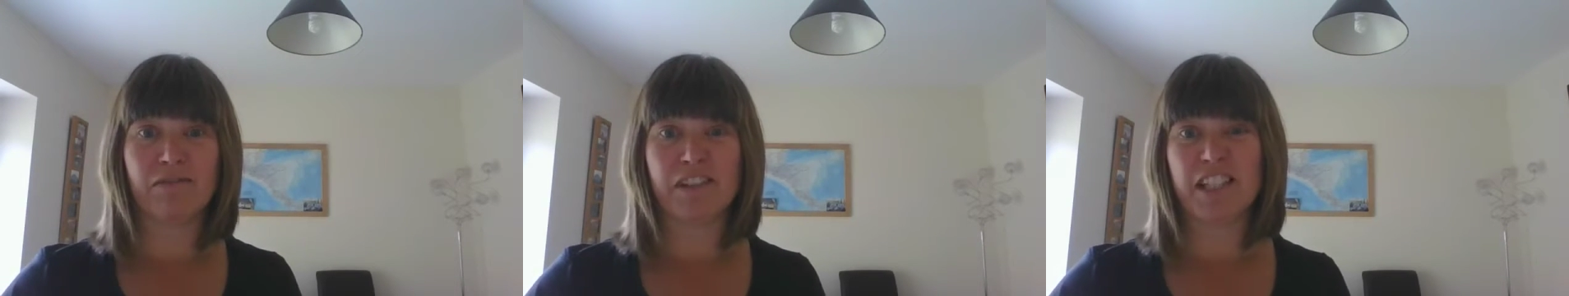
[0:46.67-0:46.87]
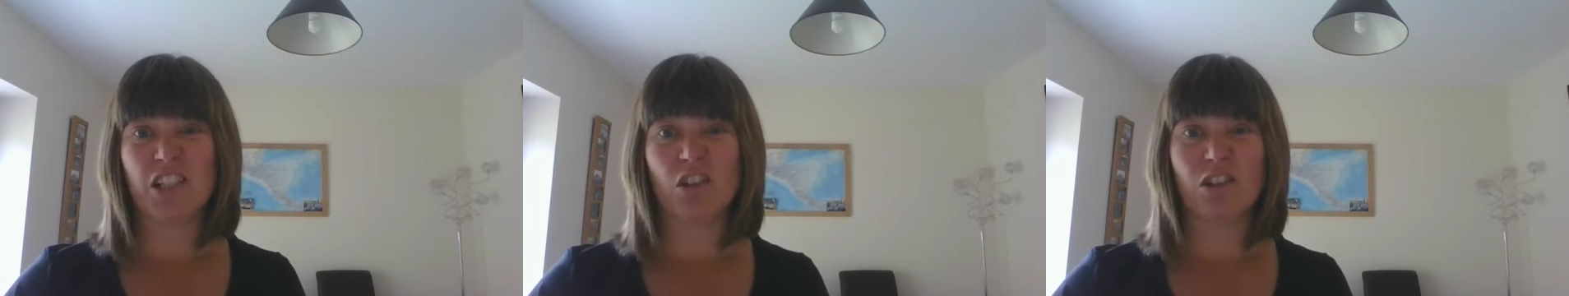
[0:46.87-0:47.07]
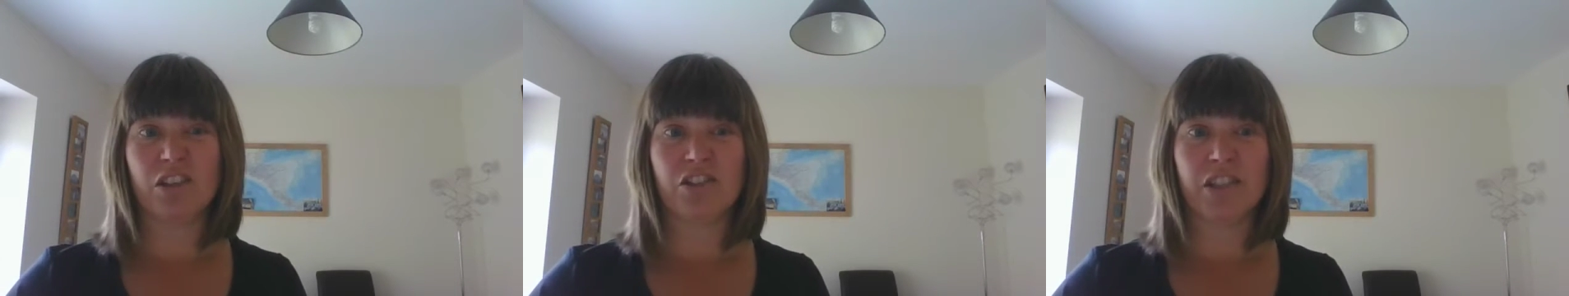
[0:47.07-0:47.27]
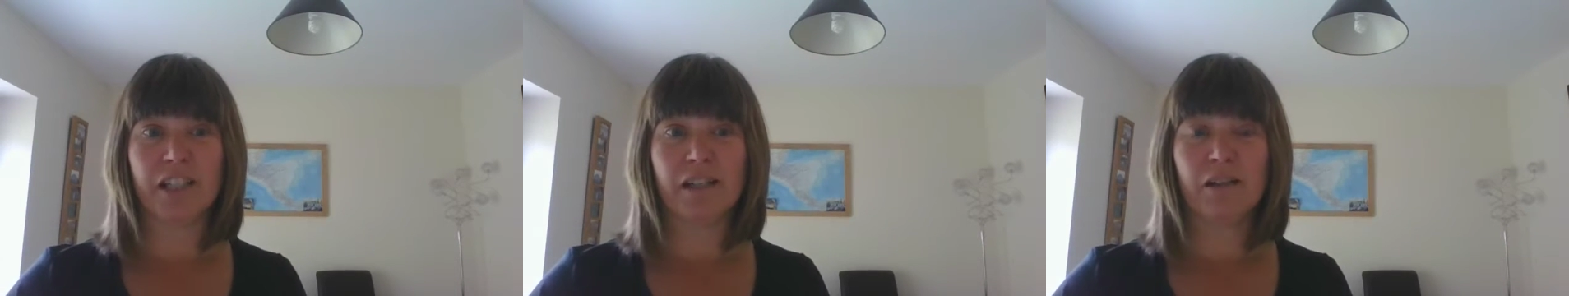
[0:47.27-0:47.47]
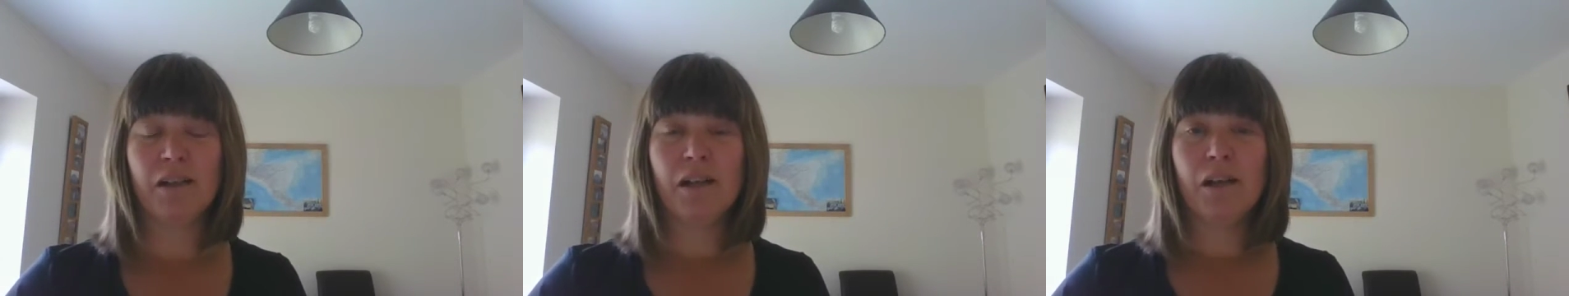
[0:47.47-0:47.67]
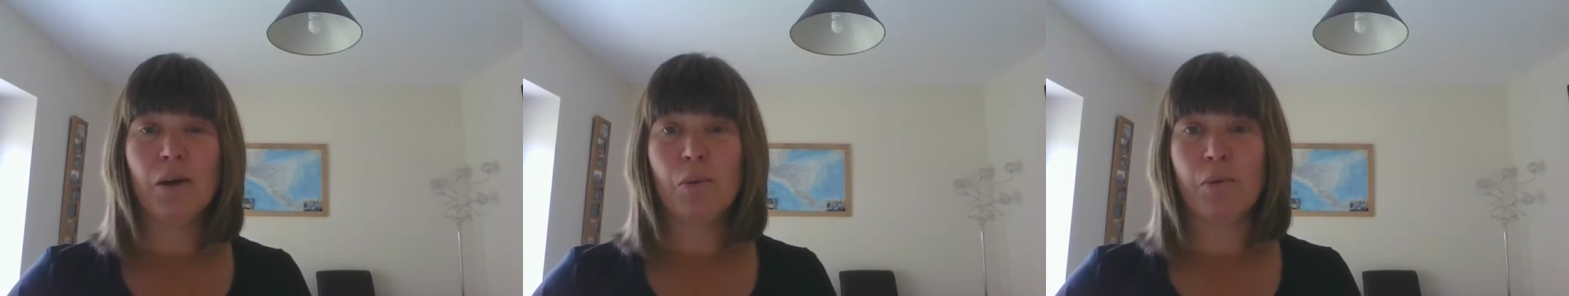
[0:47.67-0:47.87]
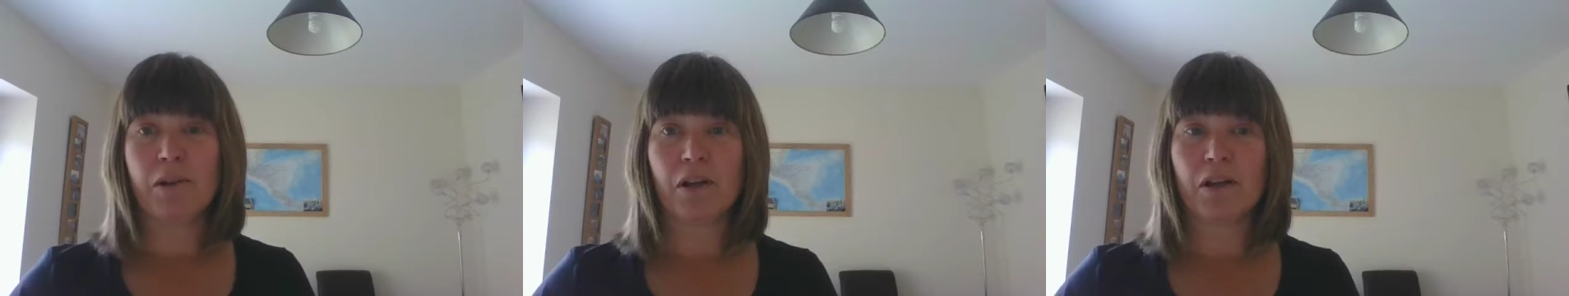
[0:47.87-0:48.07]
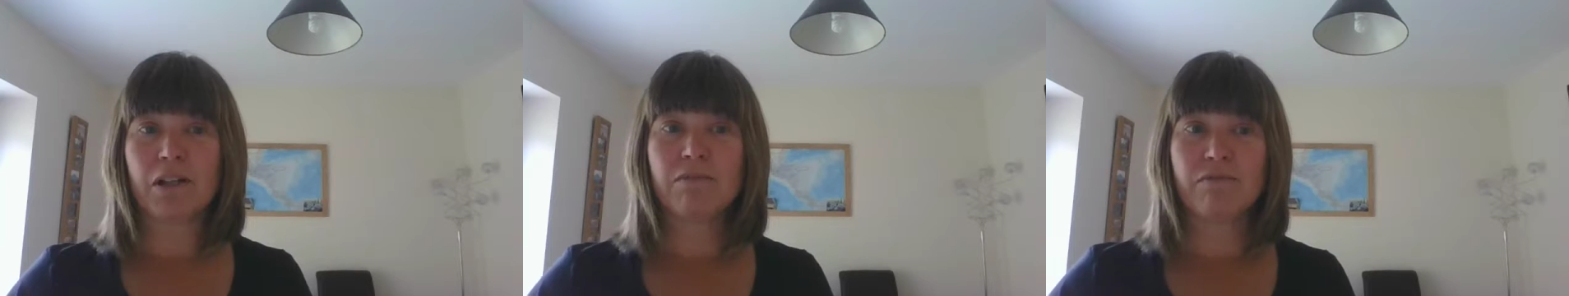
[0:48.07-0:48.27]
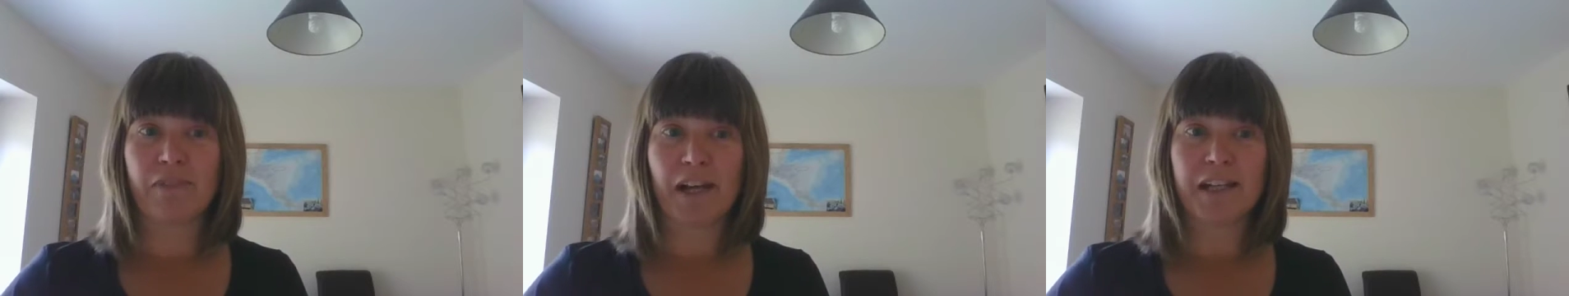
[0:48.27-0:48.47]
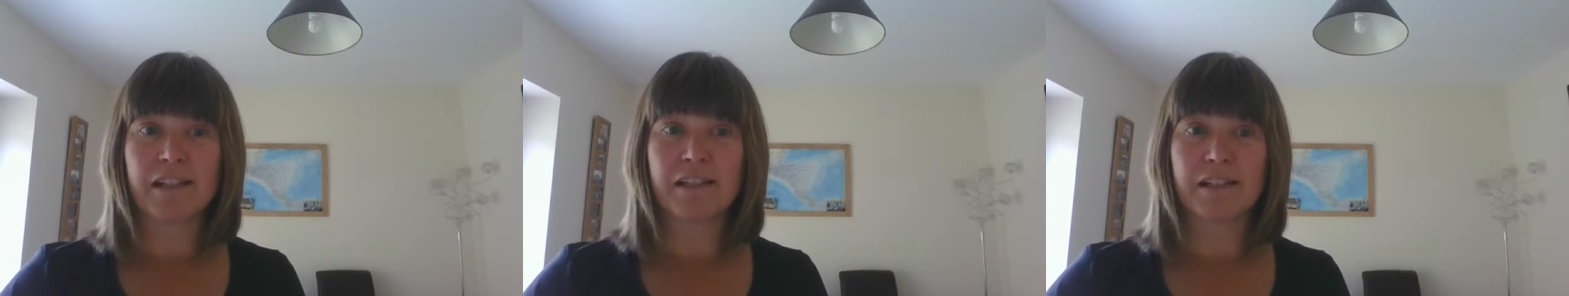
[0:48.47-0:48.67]
physiology with our
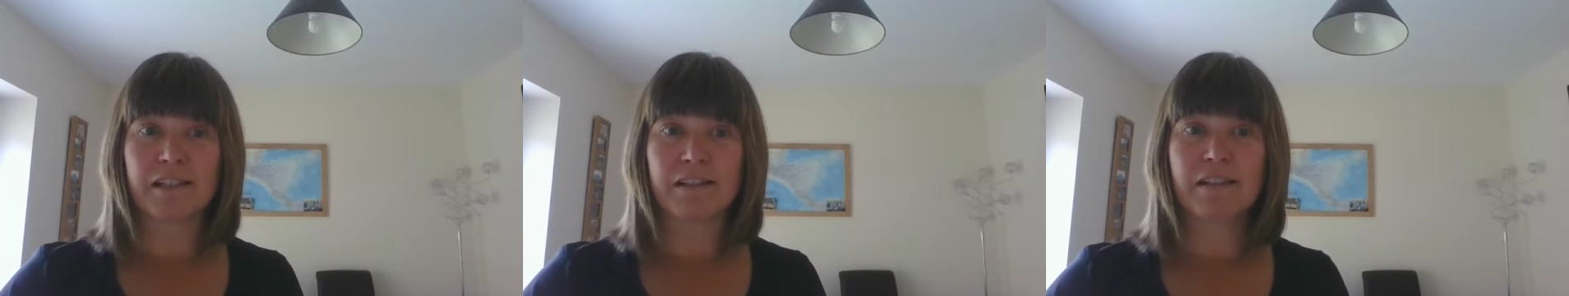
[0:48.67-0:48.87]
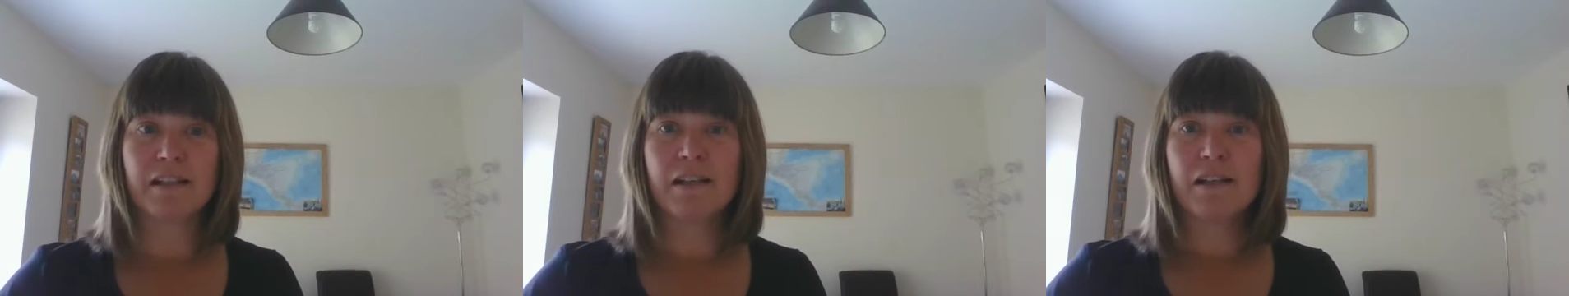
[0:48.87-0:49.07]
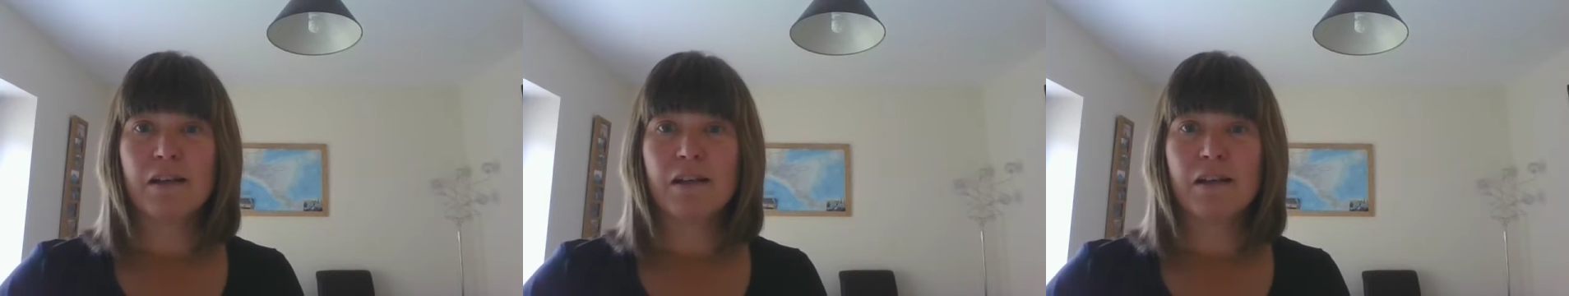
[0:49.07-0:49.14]
findings,